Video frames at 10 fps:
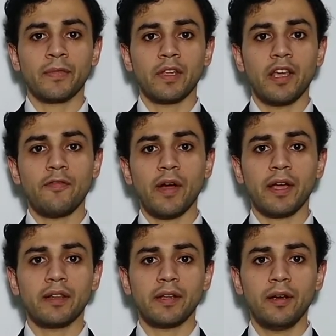If I
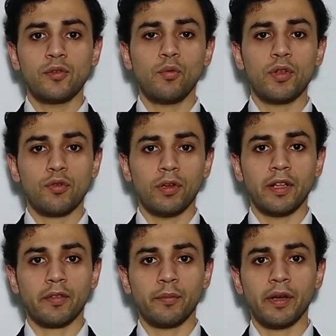can tell you which one
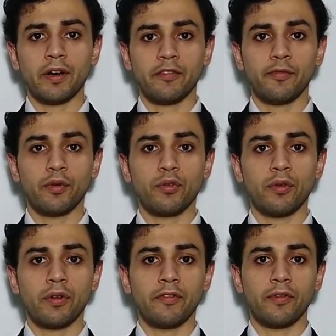is better for
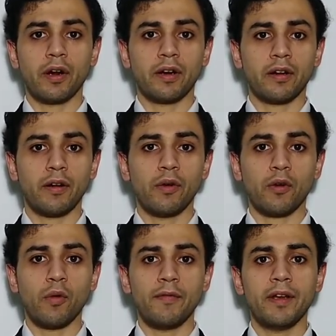a regular
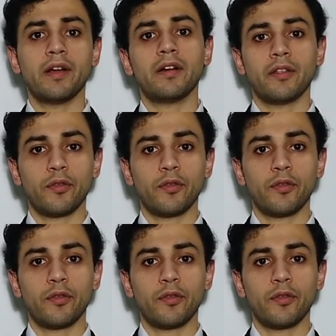webinar,